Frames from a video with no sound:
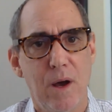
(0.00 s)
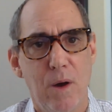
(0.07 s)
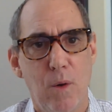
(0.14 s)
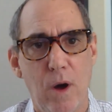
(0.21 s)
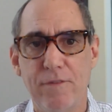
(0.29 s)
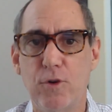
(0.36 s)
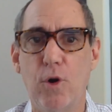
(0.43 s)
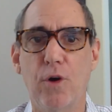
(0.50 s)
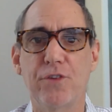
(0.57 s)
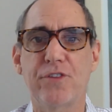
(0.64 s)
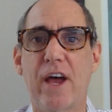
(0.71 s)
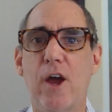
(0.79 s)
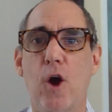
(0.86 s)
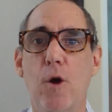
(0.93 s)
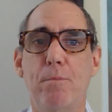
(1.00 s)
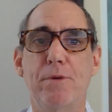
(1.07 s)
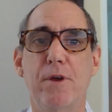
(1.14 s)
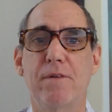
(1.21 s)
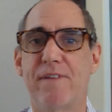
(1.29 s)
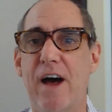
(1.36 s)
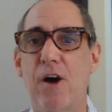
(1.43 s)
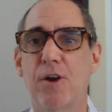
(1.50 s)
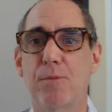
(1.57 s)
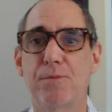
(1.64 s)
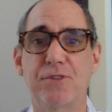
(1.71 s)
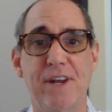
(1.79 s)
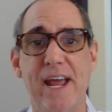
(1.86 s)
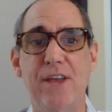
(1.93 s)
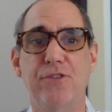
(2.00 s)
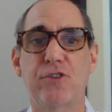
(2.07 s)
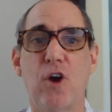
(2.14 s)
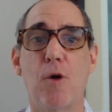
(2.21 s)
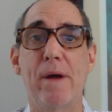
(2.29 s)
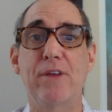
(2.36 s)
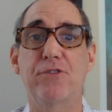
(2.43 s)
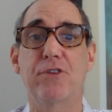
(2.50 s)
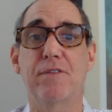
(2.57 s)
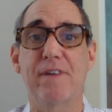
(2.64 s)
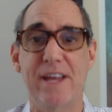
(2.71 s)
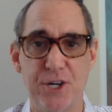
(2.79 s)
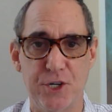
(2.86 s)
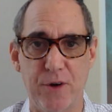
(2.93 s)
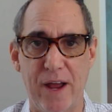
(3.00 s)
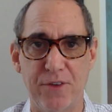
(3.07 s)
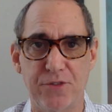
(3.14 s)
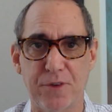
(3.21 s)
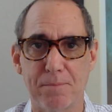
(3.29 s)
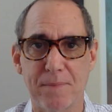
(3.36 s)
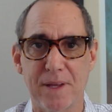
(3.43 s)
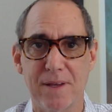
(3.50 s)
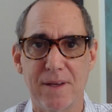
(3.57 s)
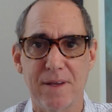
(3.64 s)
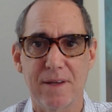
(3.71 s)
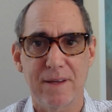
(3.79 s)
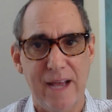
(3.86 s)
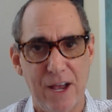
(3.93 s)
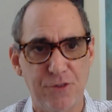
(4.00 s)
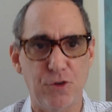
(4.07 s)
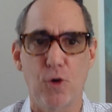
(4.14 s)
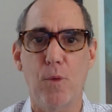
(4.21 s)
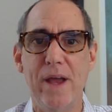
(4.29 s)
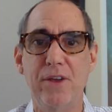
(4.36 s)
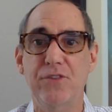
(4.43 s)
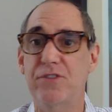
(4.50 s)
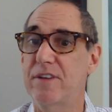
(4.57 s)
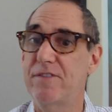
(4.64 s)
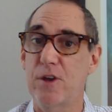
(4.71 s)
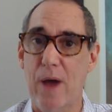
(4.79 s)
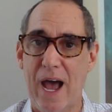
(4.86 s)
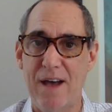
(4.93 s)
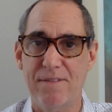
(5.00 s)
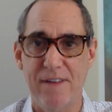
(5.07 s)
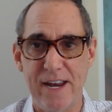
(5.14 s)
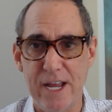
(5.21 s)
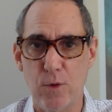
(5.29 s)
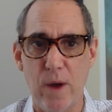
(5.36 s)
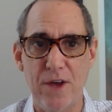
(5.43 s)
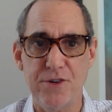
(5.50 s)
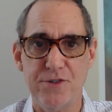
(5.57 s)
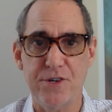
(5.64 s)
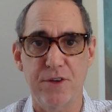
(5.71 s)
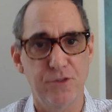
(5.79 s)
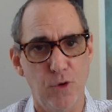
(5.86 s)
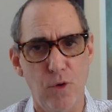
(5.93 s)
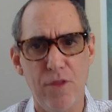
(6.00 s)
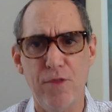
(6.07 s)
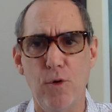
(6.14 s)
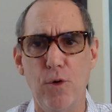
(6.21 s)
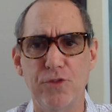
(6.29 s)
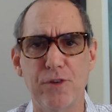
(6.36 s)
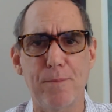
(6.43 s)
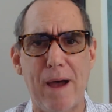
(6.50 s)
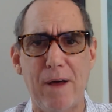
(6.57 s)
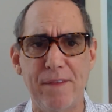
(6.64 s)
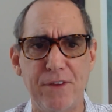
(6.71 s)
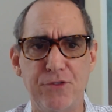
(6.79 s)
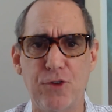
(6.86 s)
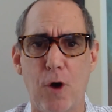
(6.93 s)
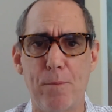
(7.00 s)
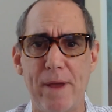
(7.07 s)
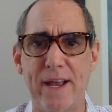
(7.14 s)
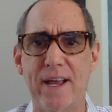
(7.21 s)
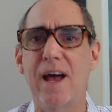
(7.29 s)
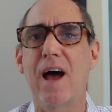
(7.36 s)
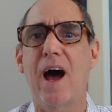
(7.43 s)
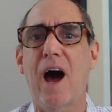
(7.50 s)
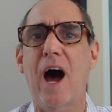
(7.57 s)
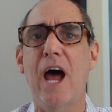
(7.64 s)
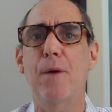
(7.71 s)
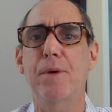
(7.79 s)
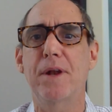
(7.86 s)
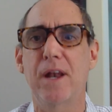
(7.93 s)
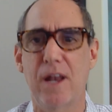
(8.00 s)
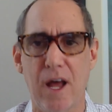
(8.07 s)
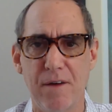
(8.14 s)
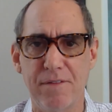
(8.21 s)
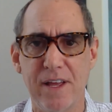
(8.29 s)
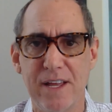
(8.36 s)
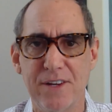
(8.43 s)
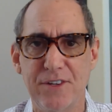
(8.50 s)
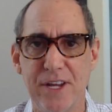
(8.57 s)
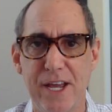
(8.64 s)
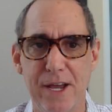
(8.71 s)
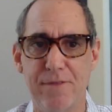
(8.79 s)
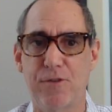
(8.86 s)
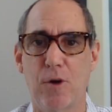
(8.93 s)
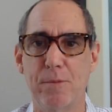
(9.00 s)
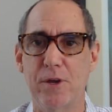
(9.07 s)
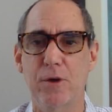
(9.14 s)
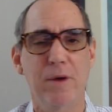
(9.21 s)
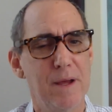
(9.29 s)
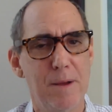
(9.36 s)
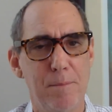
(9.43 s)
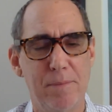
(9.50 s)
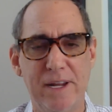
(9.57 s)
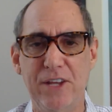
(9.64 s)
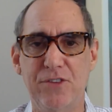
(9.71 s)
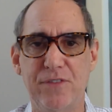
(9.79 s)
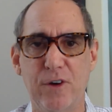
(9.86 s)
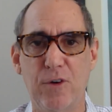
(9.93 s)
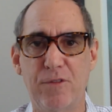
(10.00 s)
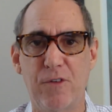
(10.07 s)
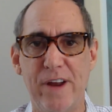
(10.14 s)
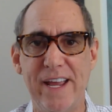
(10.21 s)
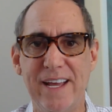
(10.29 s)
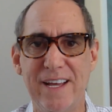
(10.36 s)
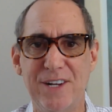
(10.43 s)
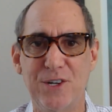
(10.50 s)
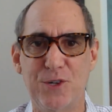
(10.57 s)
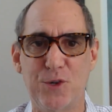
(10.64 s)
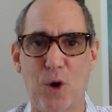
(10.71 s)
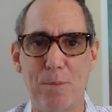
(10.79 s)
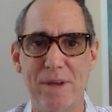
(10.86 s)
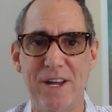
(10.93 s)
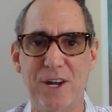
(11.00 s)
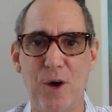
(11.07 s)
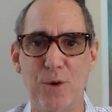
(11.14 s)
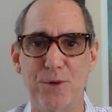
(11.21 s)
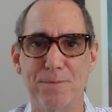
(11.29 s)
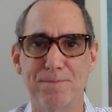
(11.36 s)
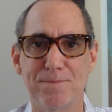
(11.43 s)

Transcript: Well, of course, I hope you found today's comments of interest. As always, if you have any questions or thoughts about this topic, I would love to hear from you. Please feel free to drop me a note.